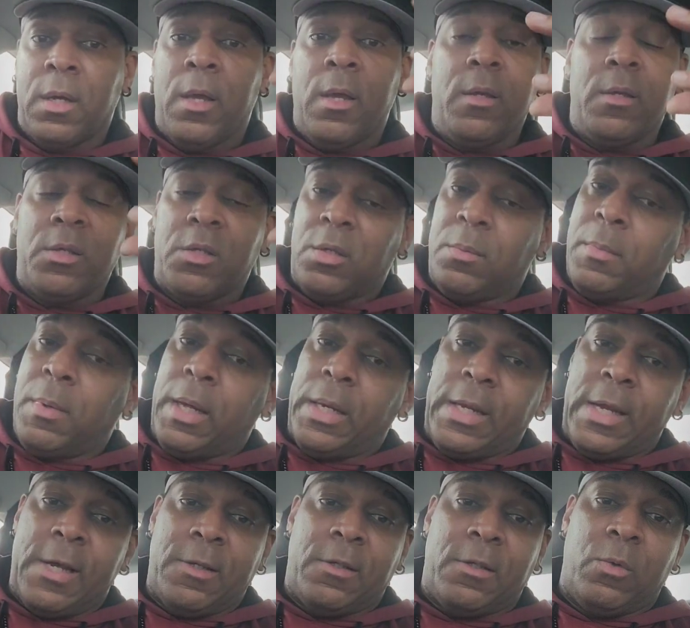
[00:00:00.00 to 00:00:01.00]
somebody
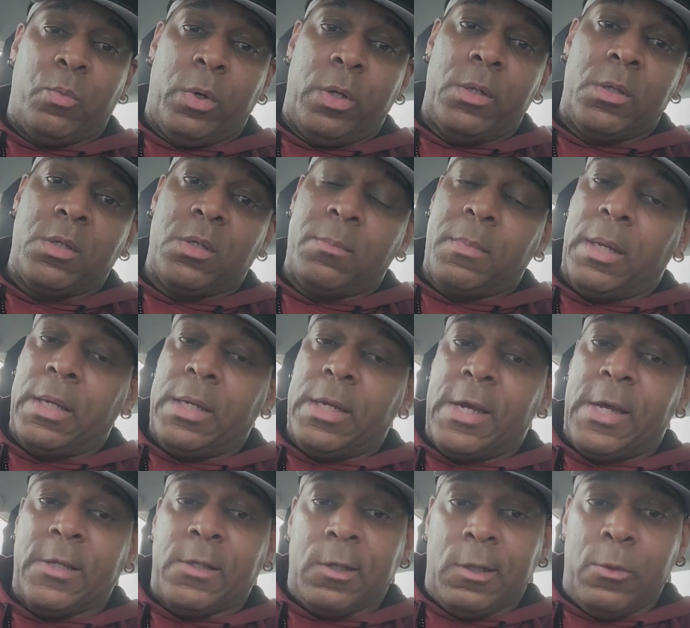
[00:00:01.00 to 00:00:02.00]
has to win, somebody
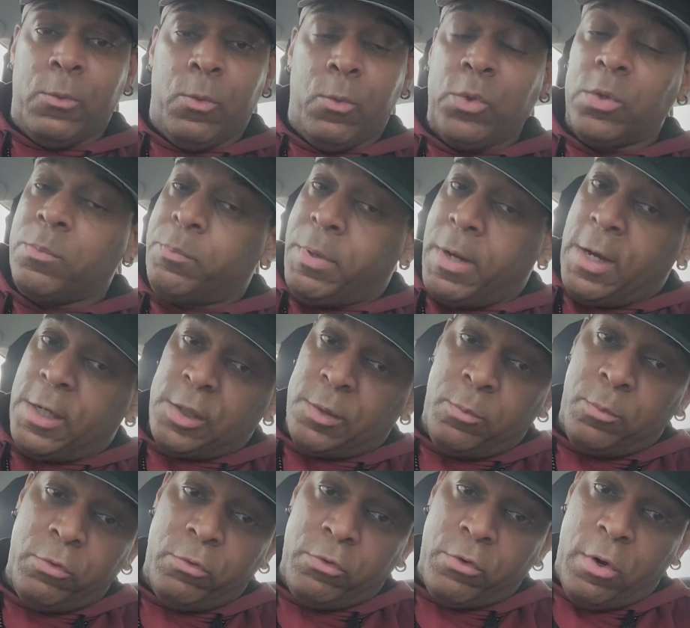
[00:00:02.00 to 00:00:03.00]
has to lose.
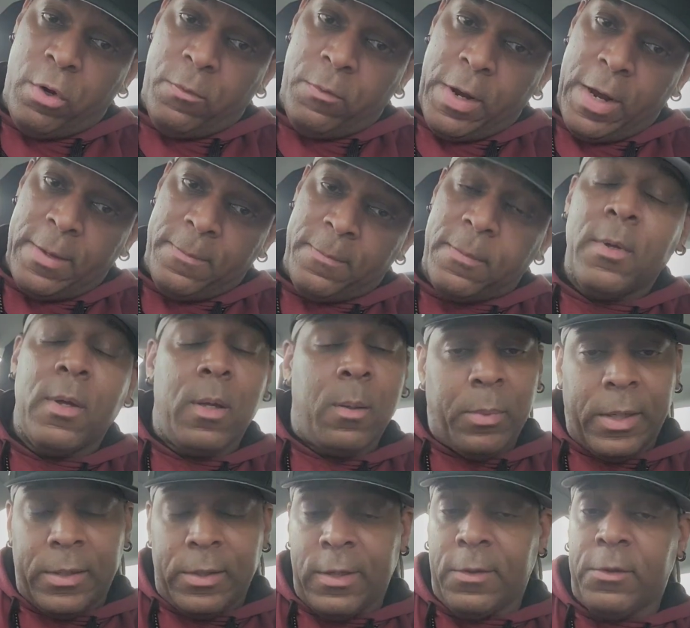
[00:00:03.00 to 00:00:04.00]
Possible draw, right?
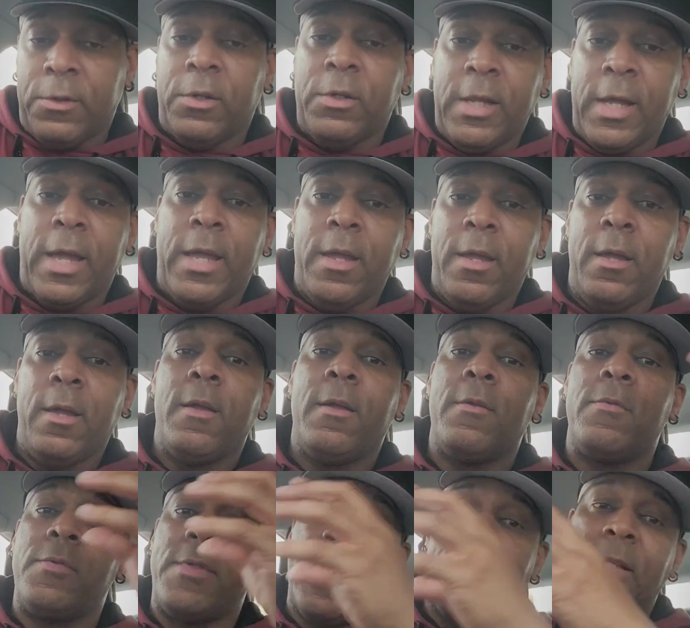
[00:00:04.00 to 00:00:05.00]
But at the end of the day,
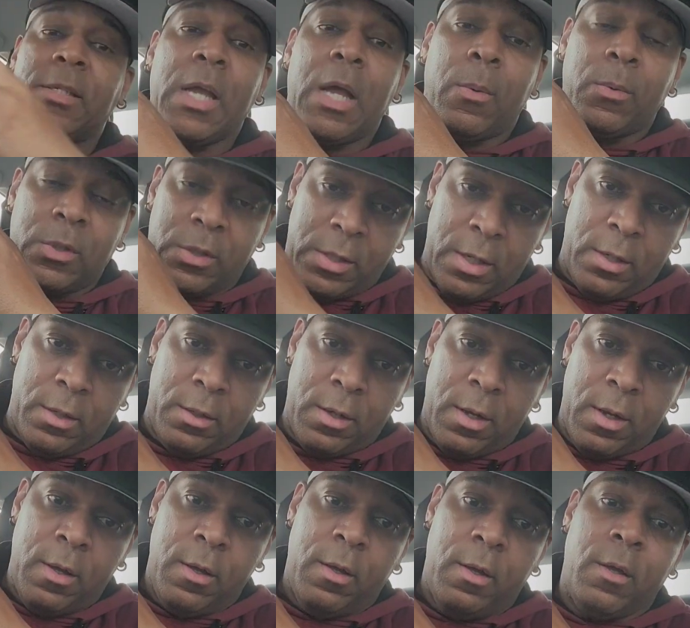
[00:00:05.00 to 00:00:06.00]
that's how it's done.
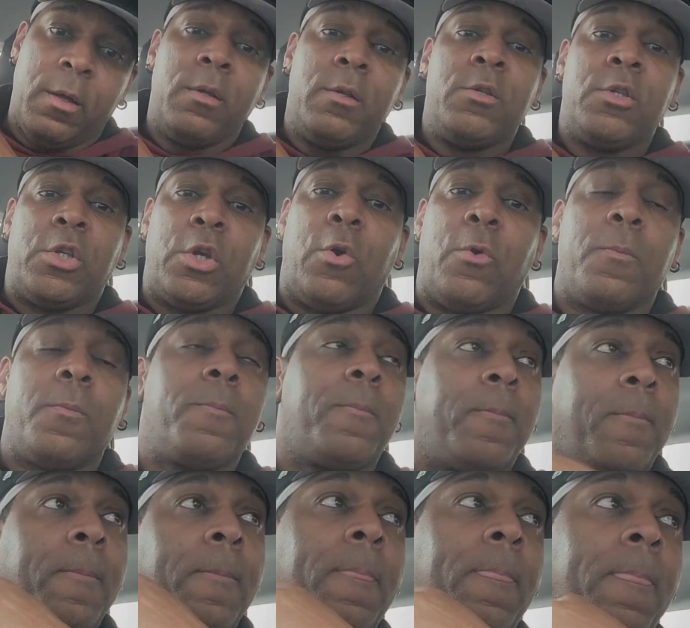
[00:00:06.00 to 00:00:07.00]
So
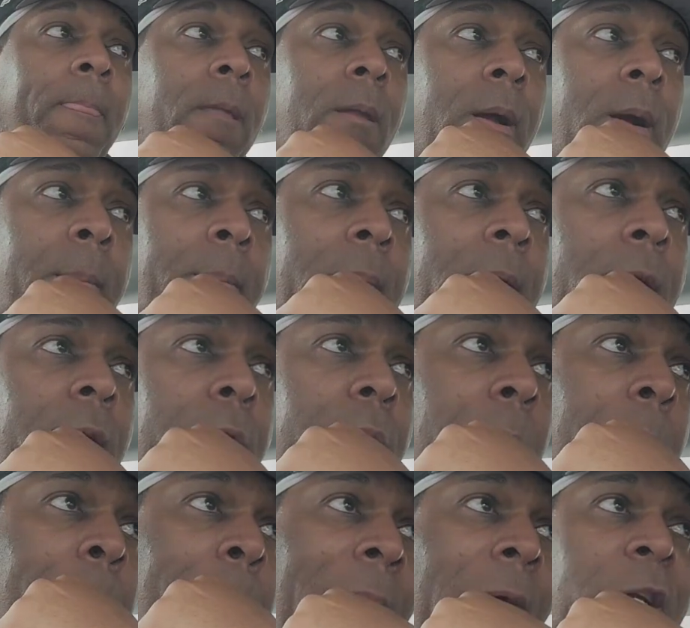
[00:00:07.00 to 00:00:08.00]
I'm not going to
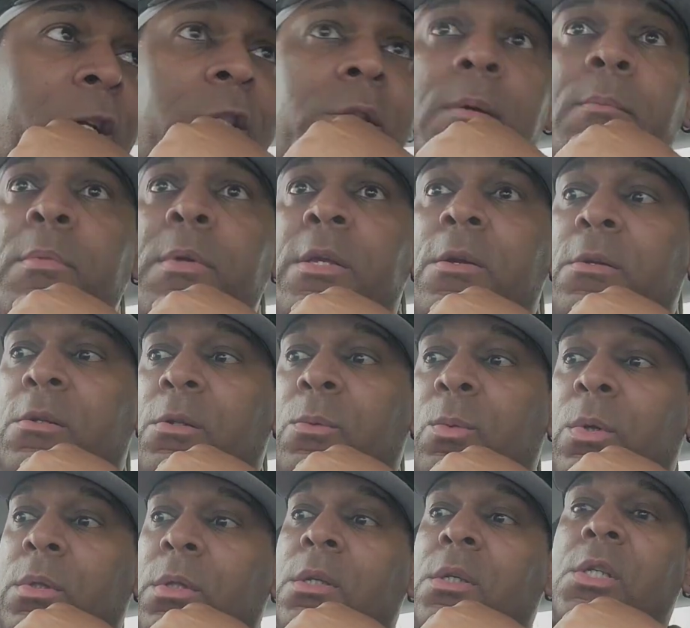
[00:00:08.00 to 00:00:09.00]
bash them because of
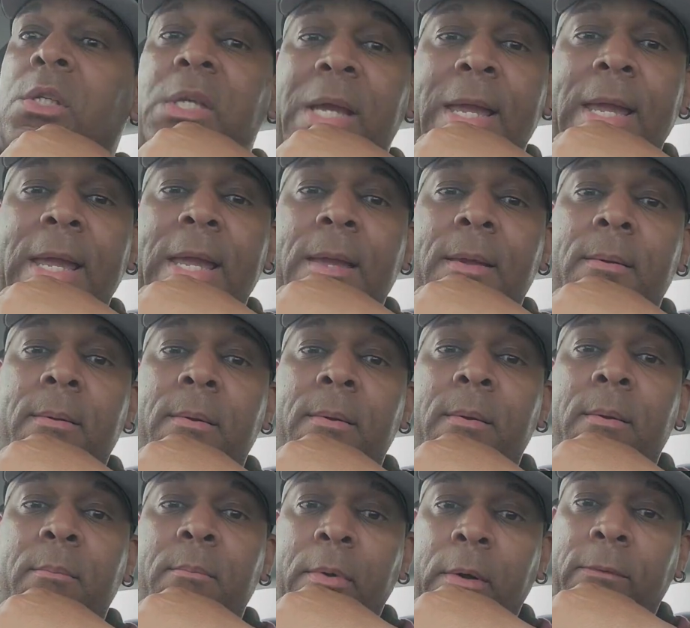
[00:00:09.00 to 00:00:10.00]
what they're saying.
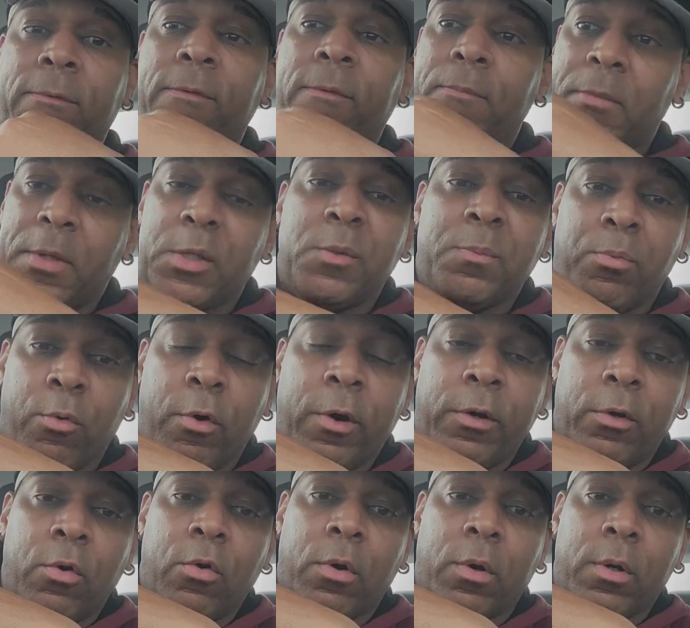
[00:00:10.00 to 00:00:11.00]
But from this point
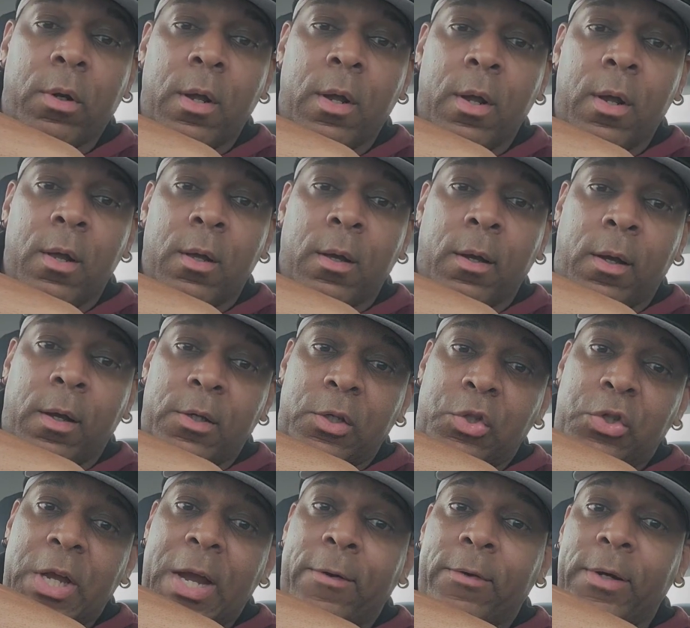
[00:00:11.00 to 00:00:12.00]
on, because
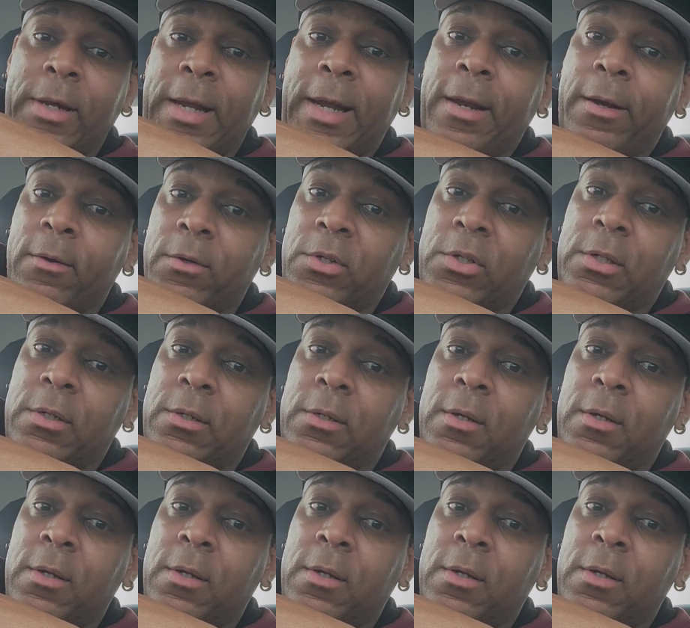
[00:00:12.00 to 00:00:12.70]
Jared Anderson,